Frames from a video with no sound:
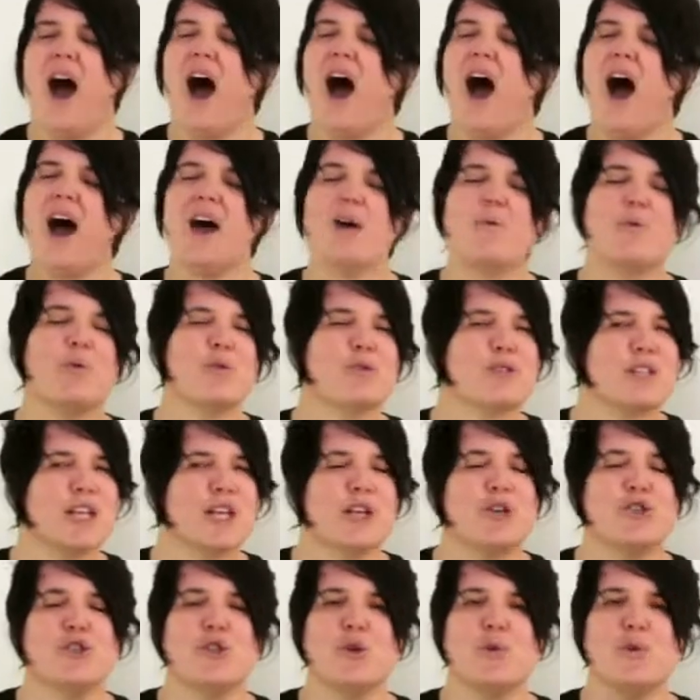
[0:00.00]
I will
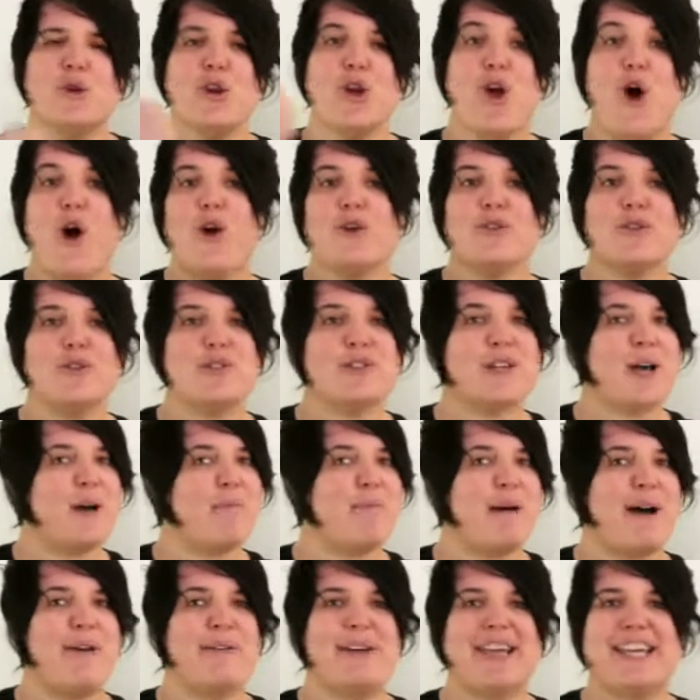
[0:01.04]
teach you lots
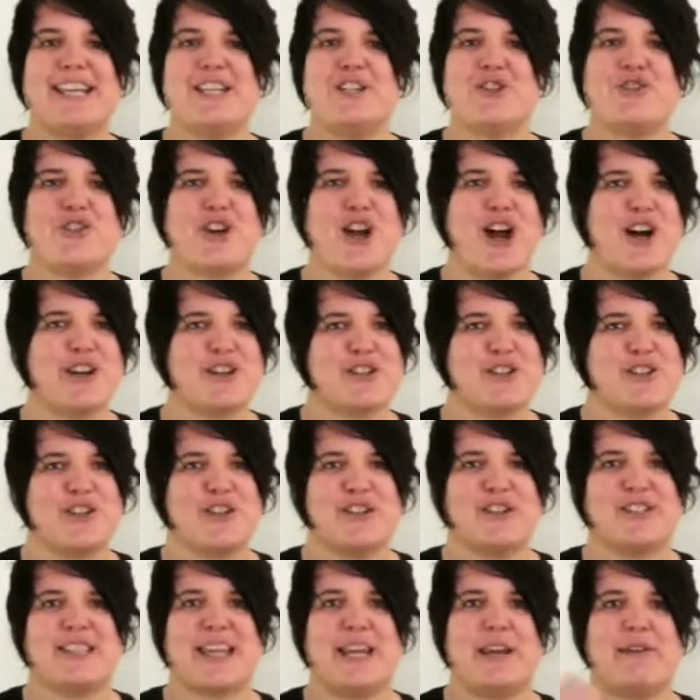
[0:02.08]
about
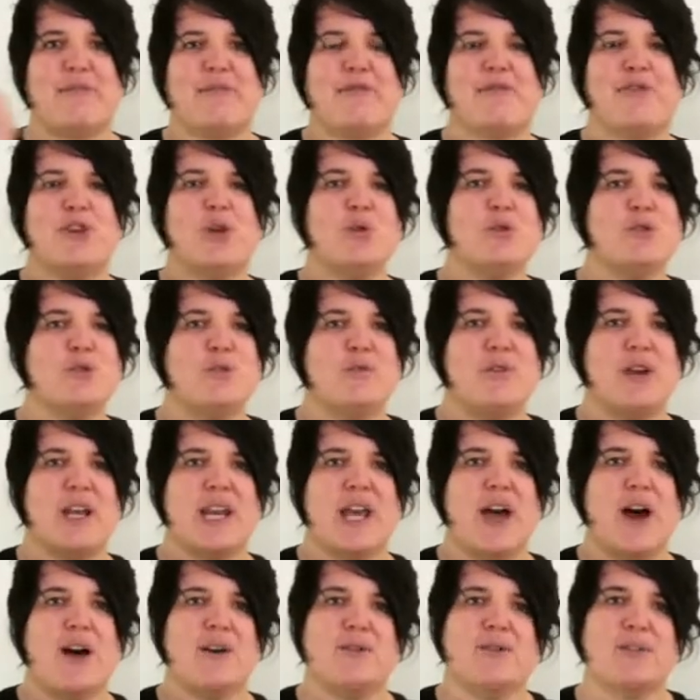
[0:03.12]
introductions in future
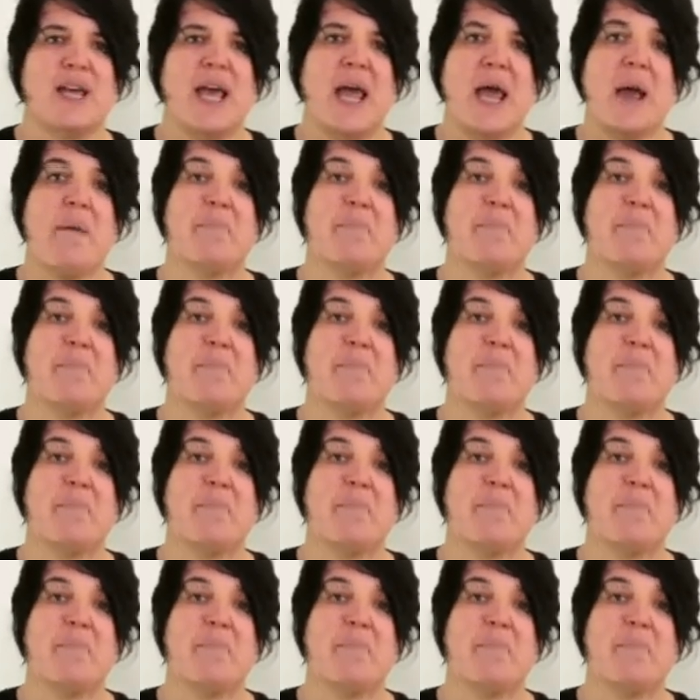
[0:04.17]
videos,